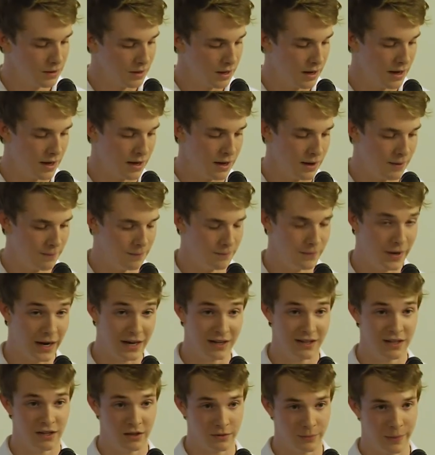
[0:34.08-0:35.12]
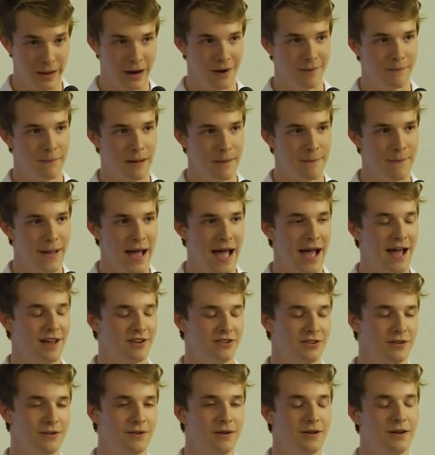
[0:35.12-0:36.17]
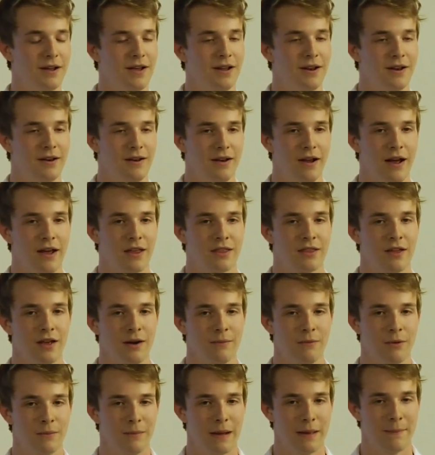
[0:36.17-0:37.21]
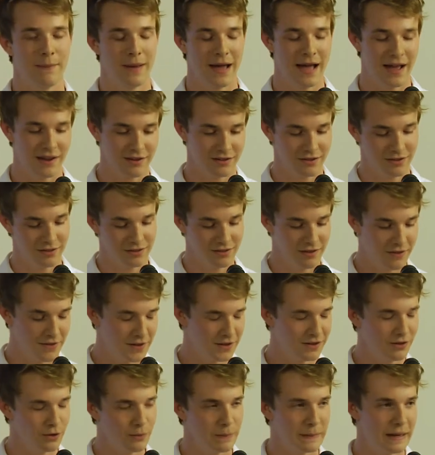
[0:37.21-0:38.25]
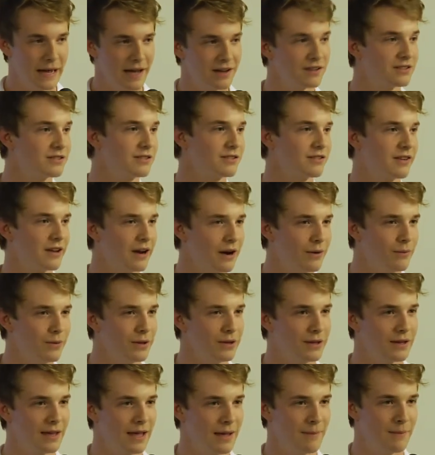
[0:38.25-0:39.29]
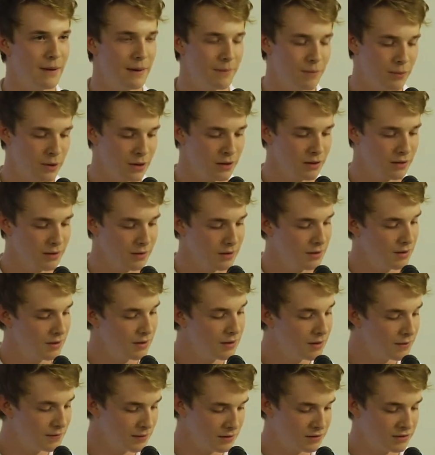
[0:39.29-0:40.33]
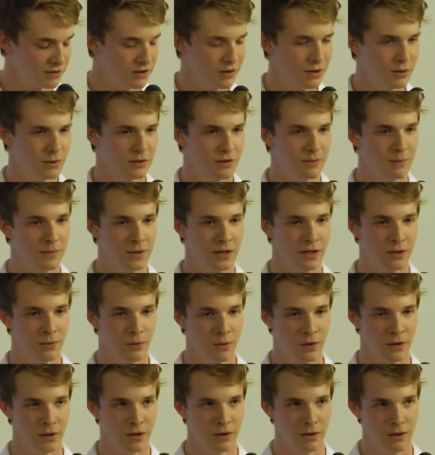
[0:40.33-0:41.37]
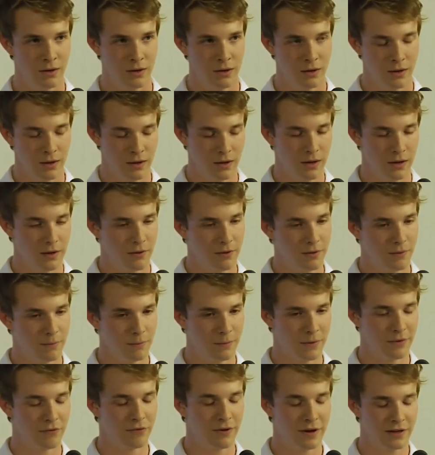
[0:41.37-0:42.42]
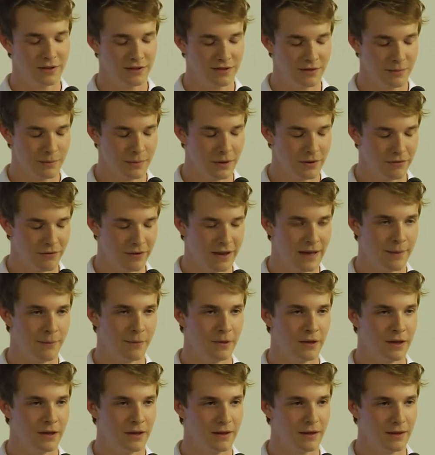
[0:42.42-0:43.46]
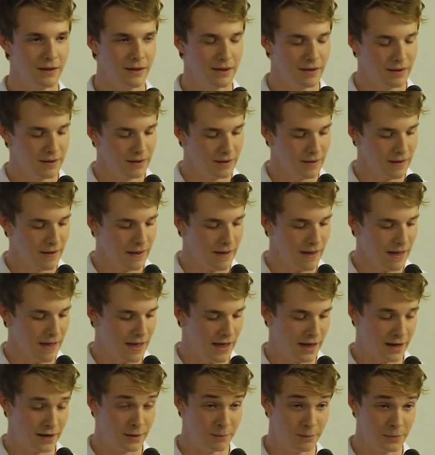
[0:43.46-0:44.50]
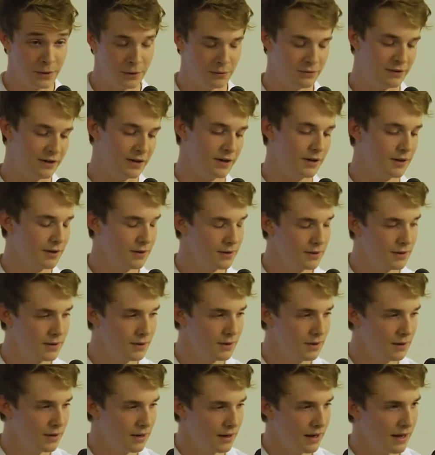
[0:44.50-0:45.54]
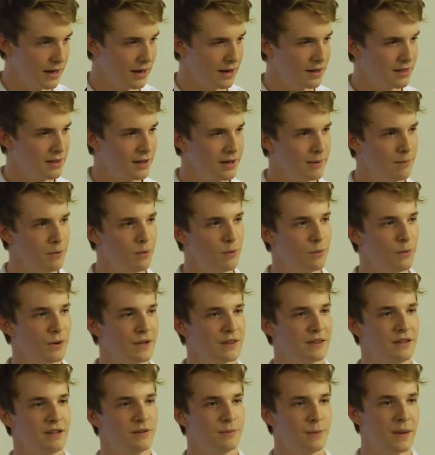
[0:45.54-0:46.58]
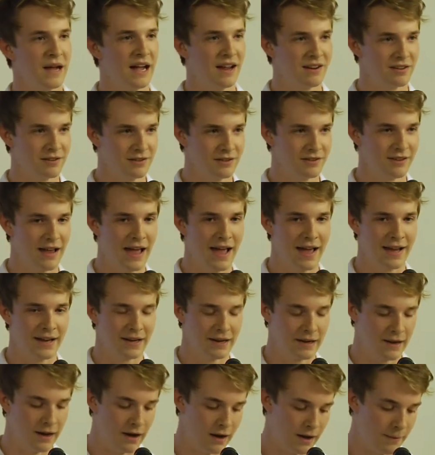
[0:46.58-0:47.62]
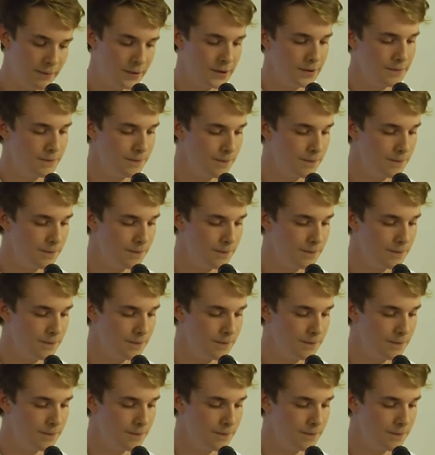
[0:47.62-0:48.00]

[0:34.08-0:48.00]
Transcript: Ideas Powered by Passion. And I thought about my passions. And the two passions that I really came up with that stood out to me were my friends and my family and music. And I thought about what these passions had in common.